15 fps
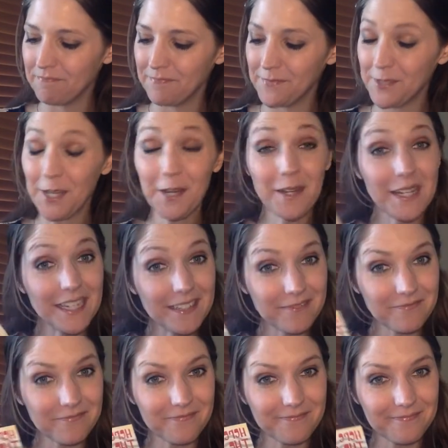Sorry.
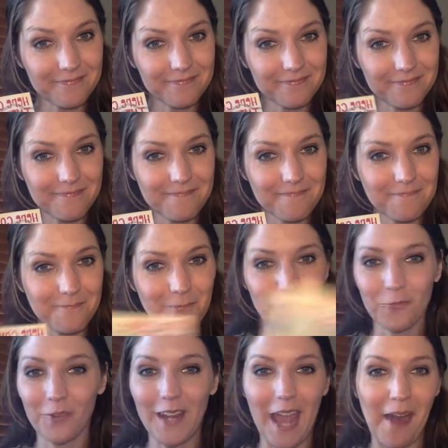
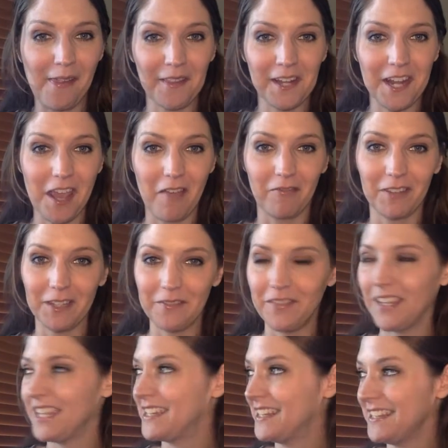Reality of
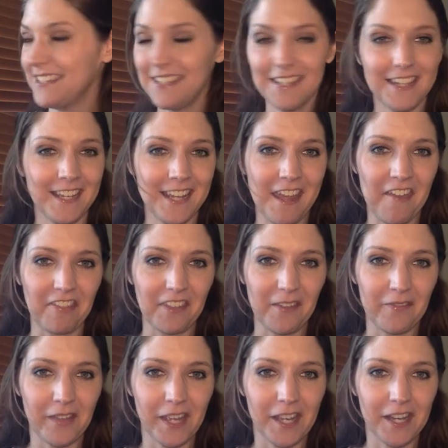living in a city and
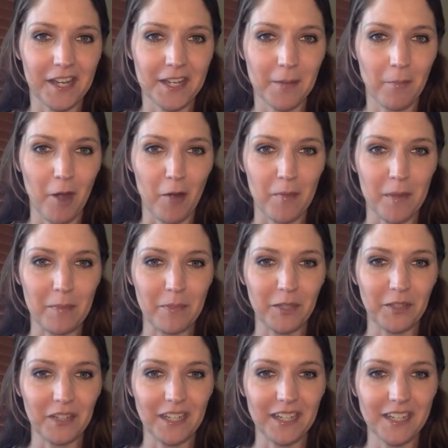living in an apartment
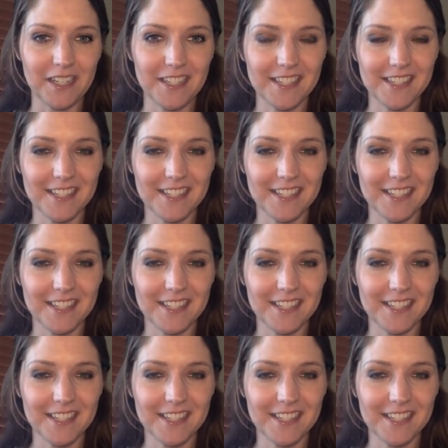building is